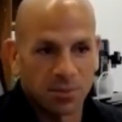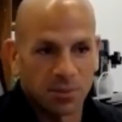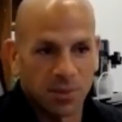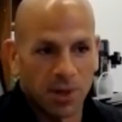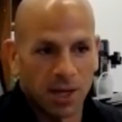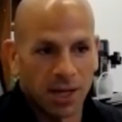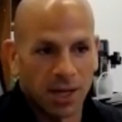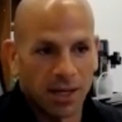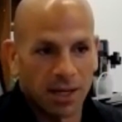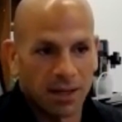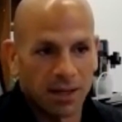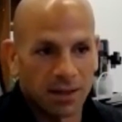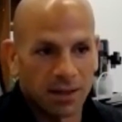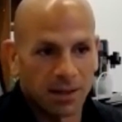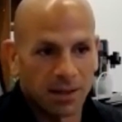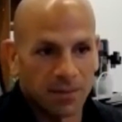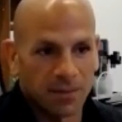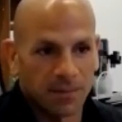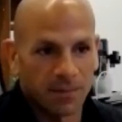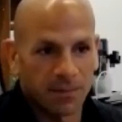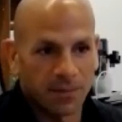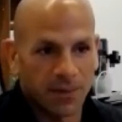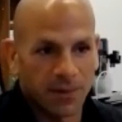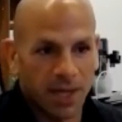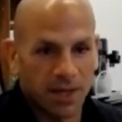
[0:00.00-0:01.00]

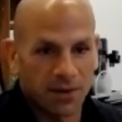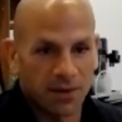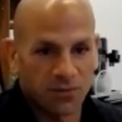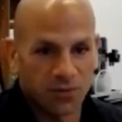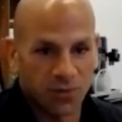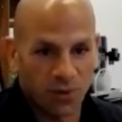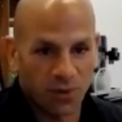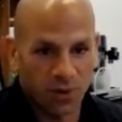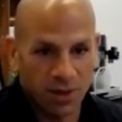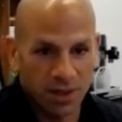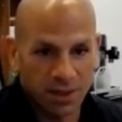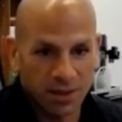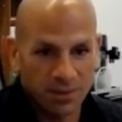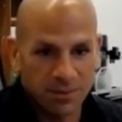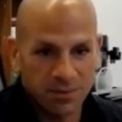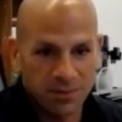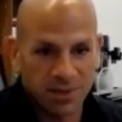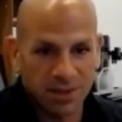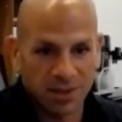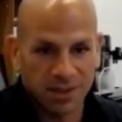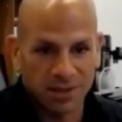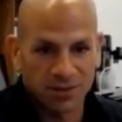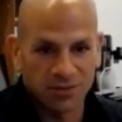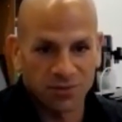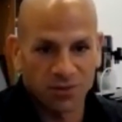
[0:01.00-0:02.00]
And for him
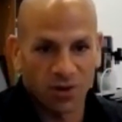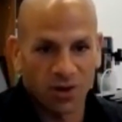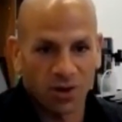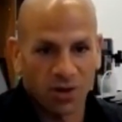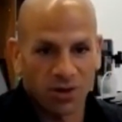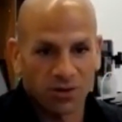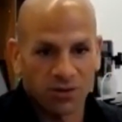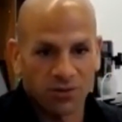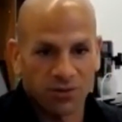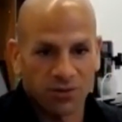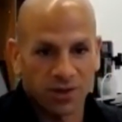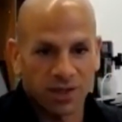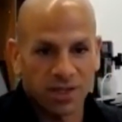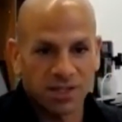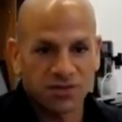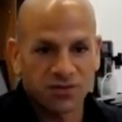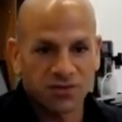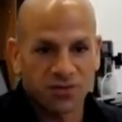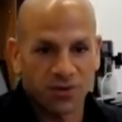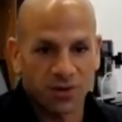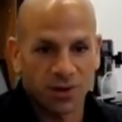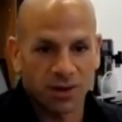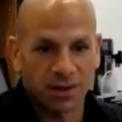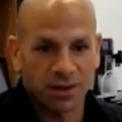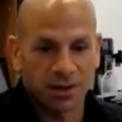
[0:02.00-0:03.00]
to evolve his
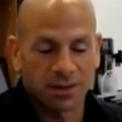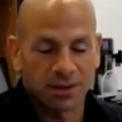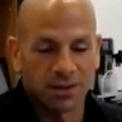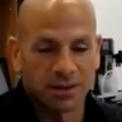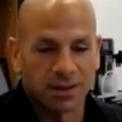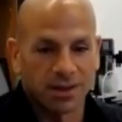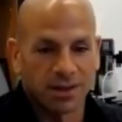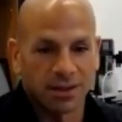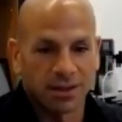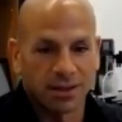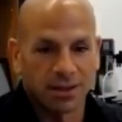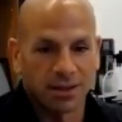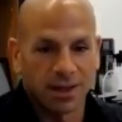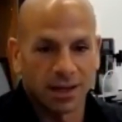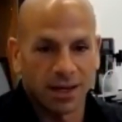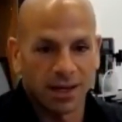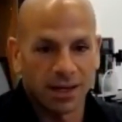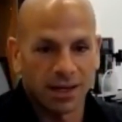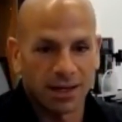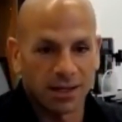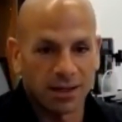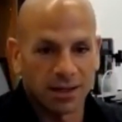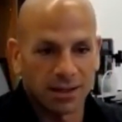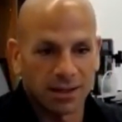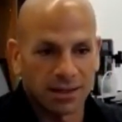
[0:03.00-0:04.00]
front
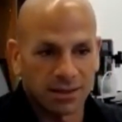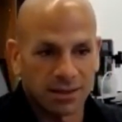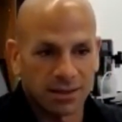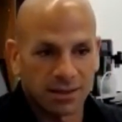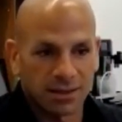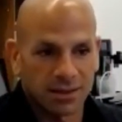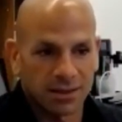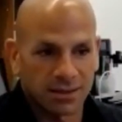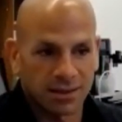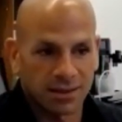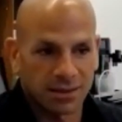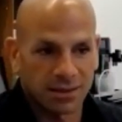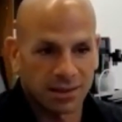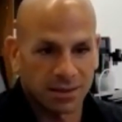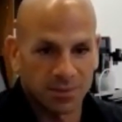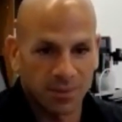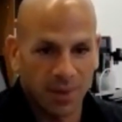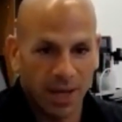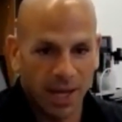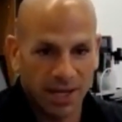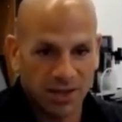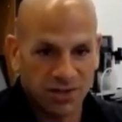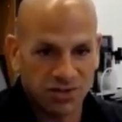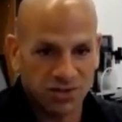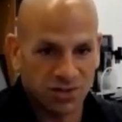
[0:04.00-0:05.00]
to
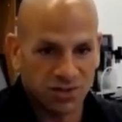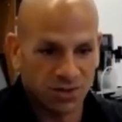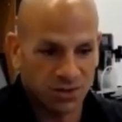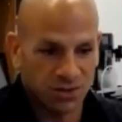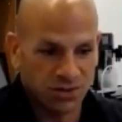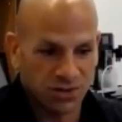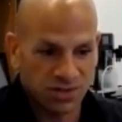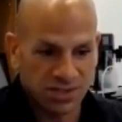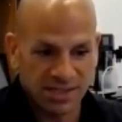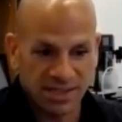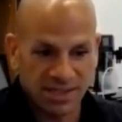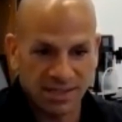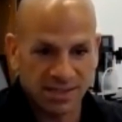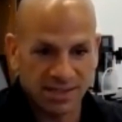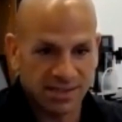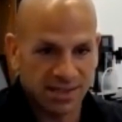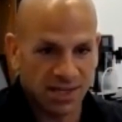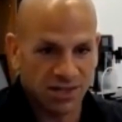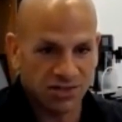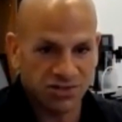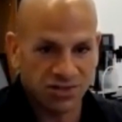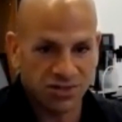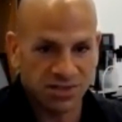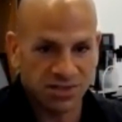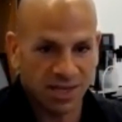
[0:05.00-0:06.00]
match, and just the
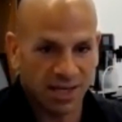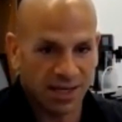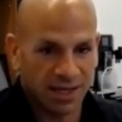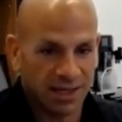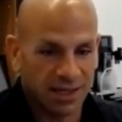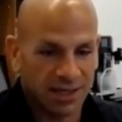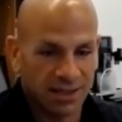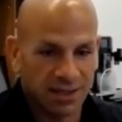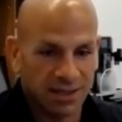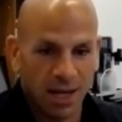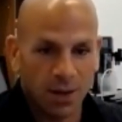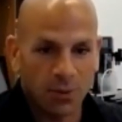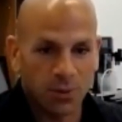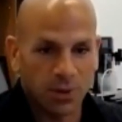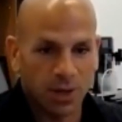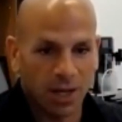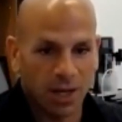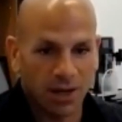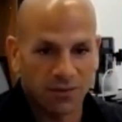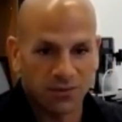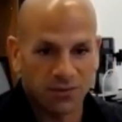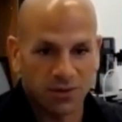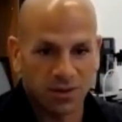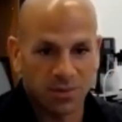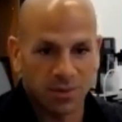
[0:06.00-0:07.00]
discussions that he and I would
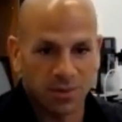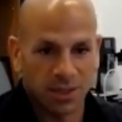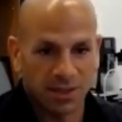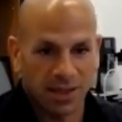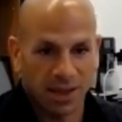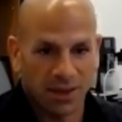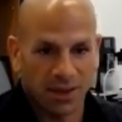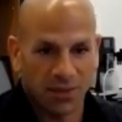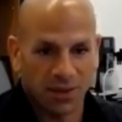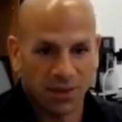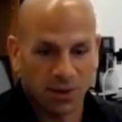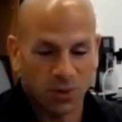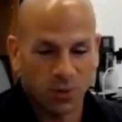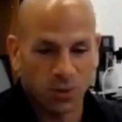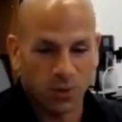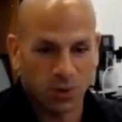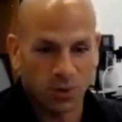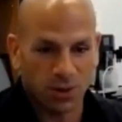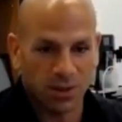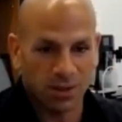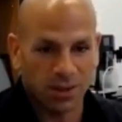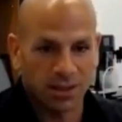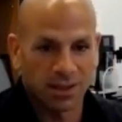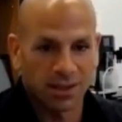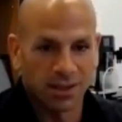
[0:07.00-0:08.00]
have to make that thing
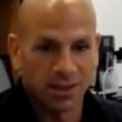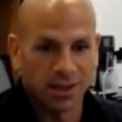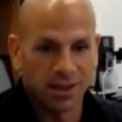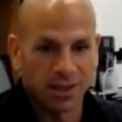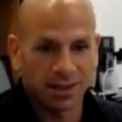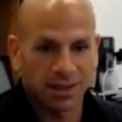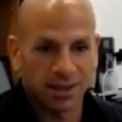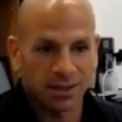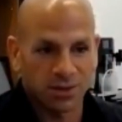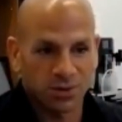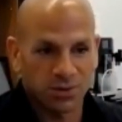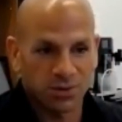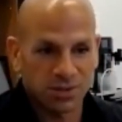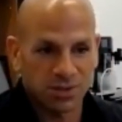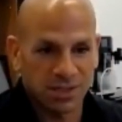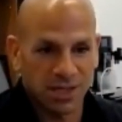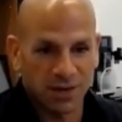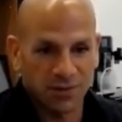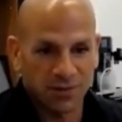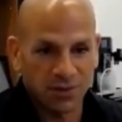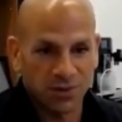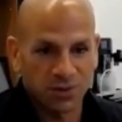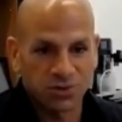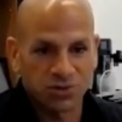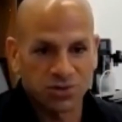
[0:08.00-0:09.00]
work. Like there's an
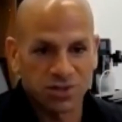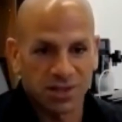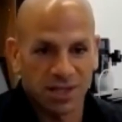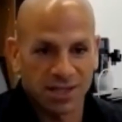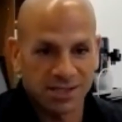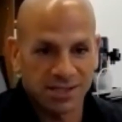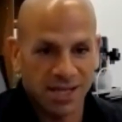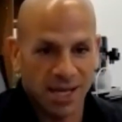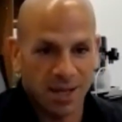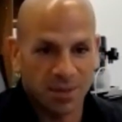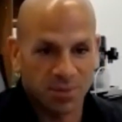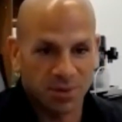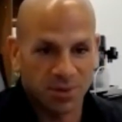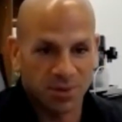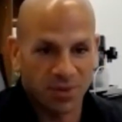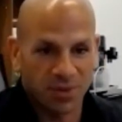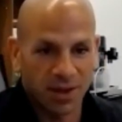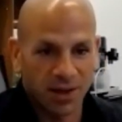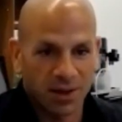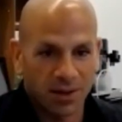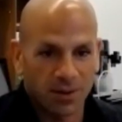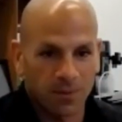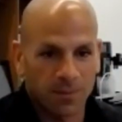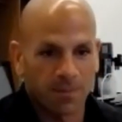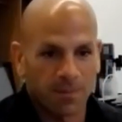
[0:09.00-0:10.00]
evolution that's happened
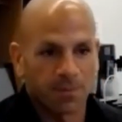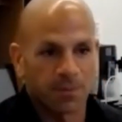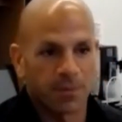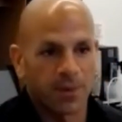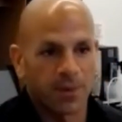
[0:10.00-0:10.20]
there.